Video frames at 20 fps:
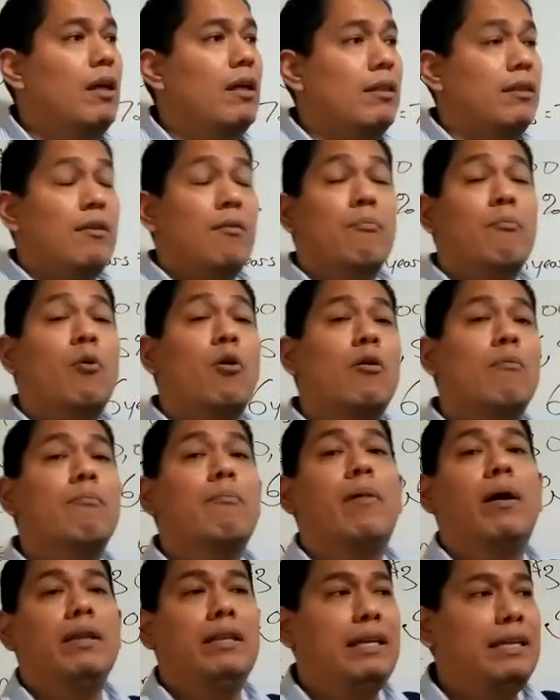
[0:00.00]
the more
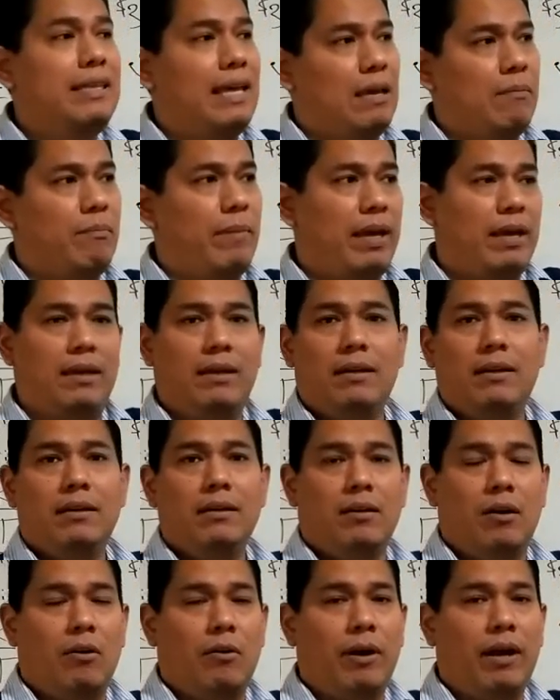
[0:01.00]
money they make.
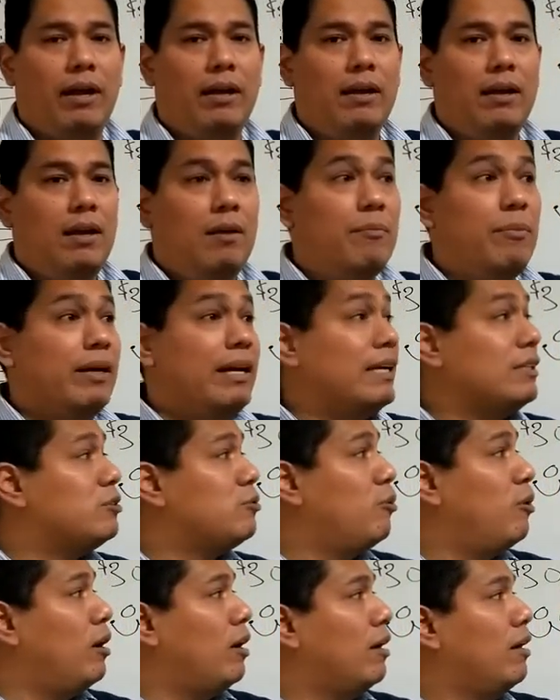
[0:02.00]
All right, but guess
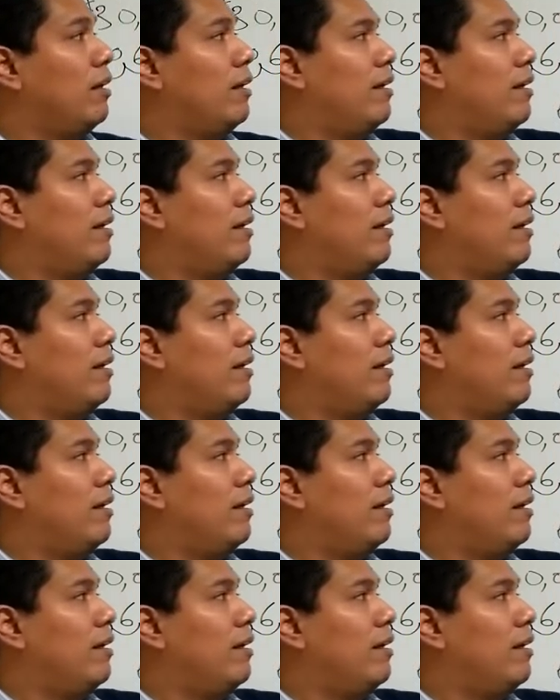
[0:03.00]
what?